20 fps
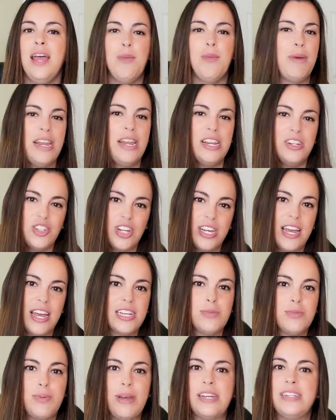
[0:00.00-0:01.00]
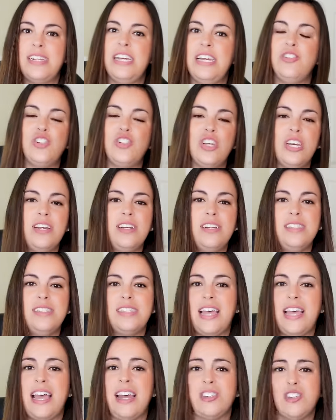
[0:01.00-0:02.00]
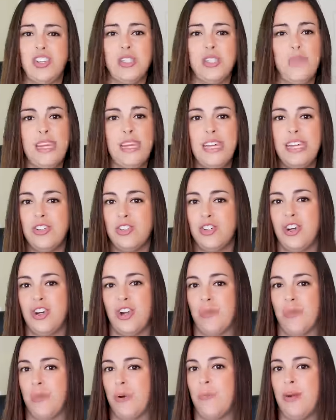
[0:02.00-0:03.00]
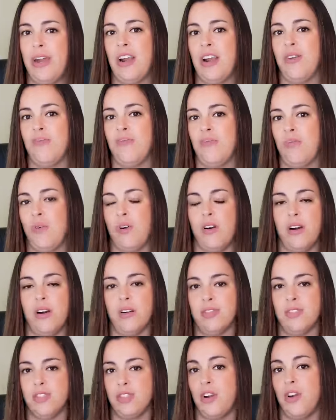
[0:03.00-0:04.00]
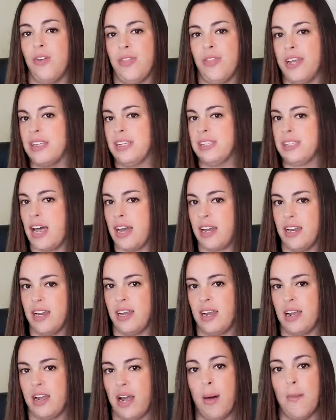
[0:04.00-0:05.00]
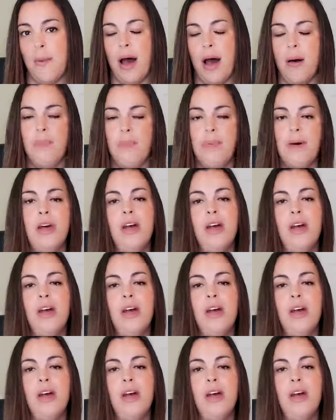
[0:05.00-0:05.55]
managing expectations, and just making sure you're prepared for certain things that can come up.